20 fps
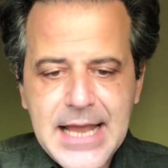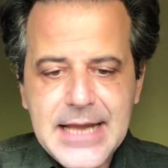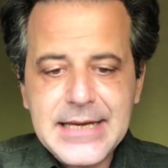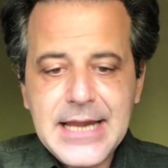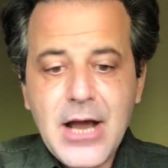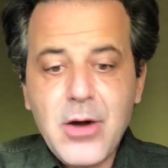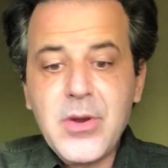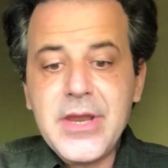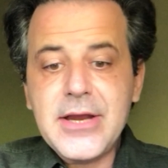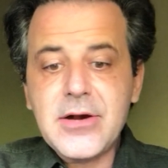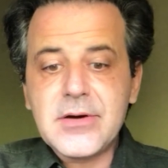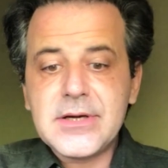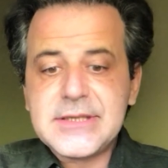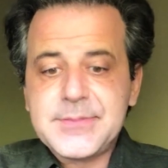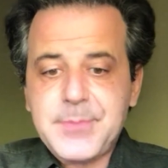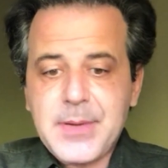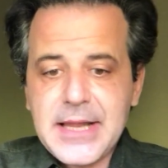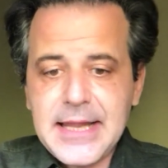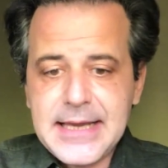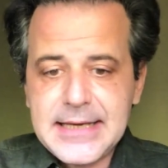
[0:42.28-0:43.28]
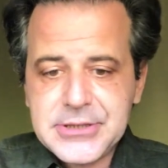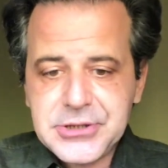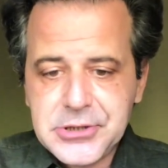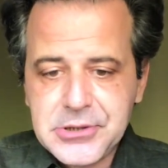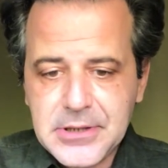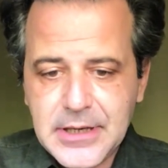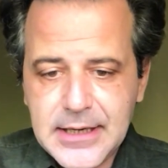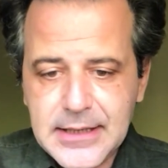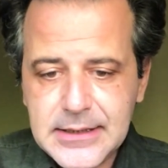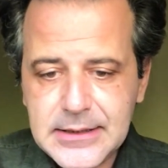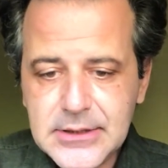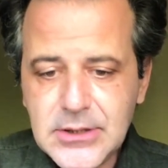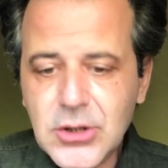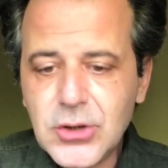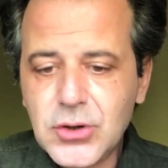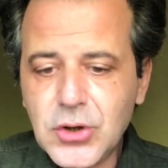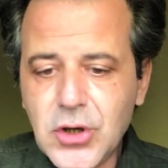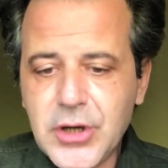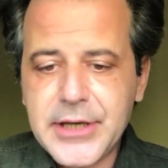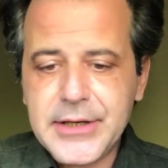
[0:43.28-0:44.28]
Now here is Palestra.
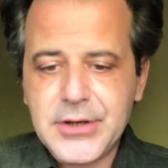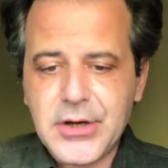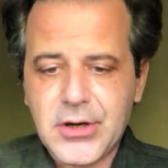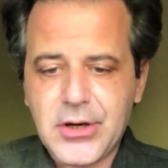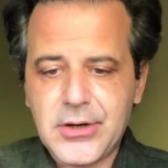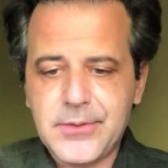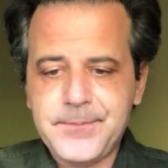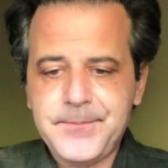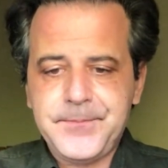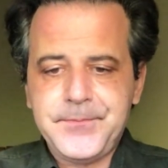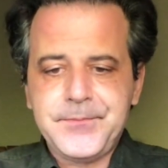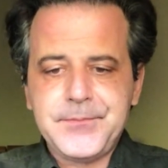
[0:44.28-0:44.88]
Look at her.